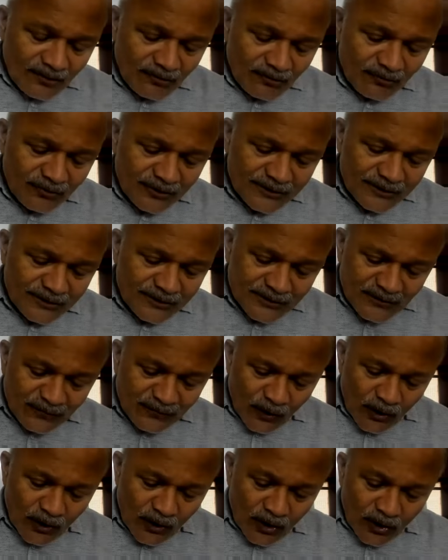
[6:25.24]
which of the
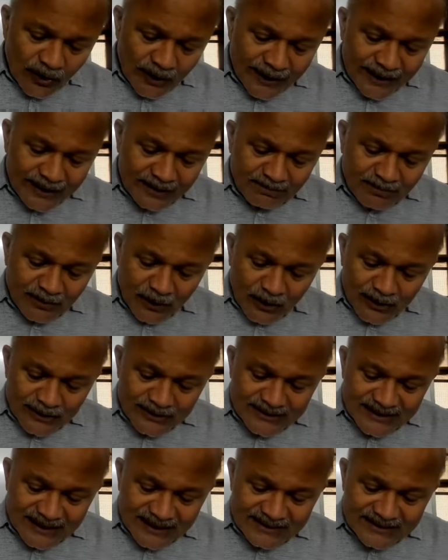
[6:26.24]
following
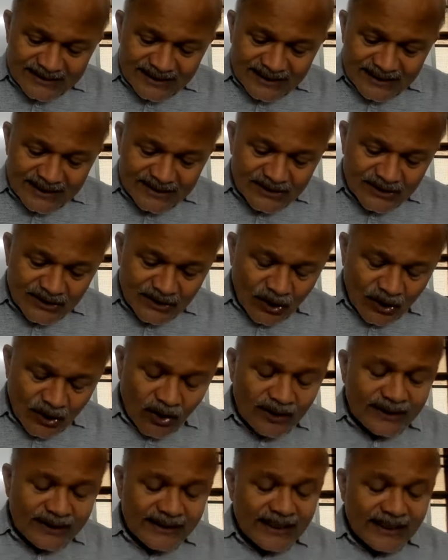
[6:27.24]
process is
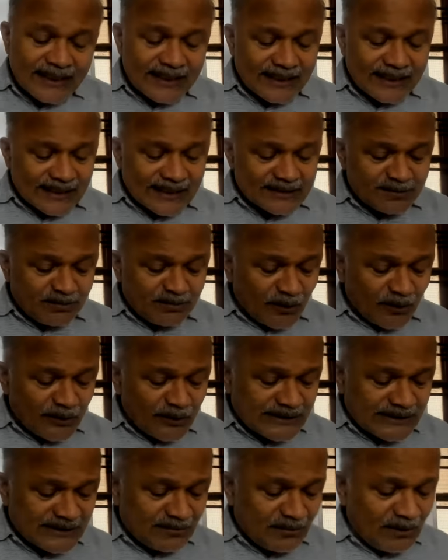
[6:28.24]
not
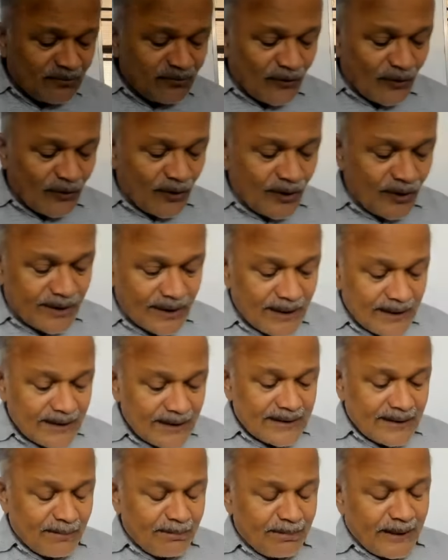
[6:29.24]
responsible for
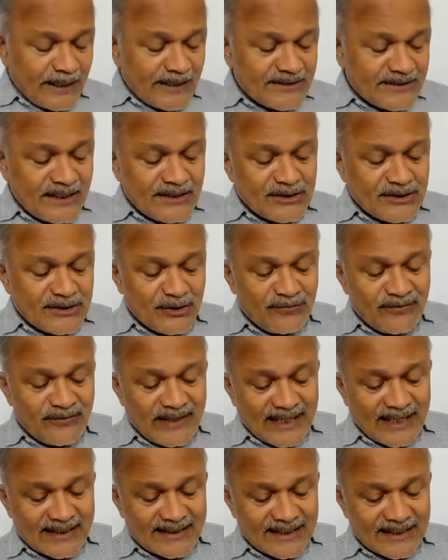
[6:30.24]
the presence of
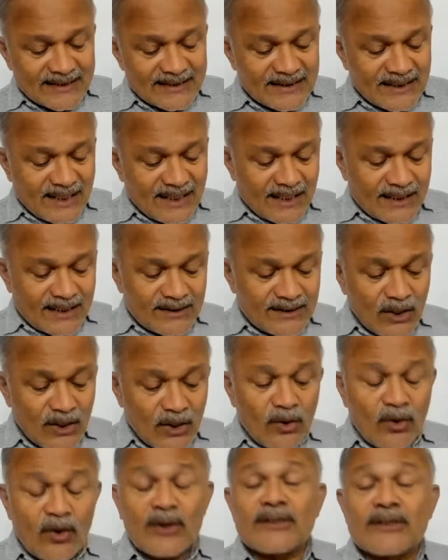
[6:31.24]
electric charge
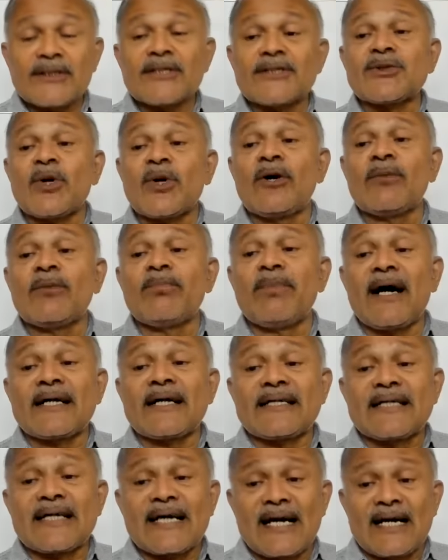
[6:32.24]
on the salt
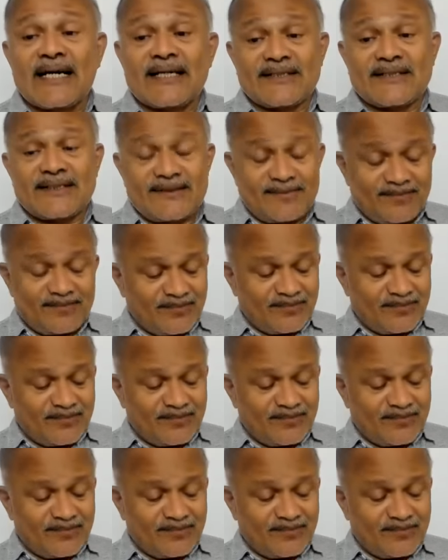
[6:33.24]
particles?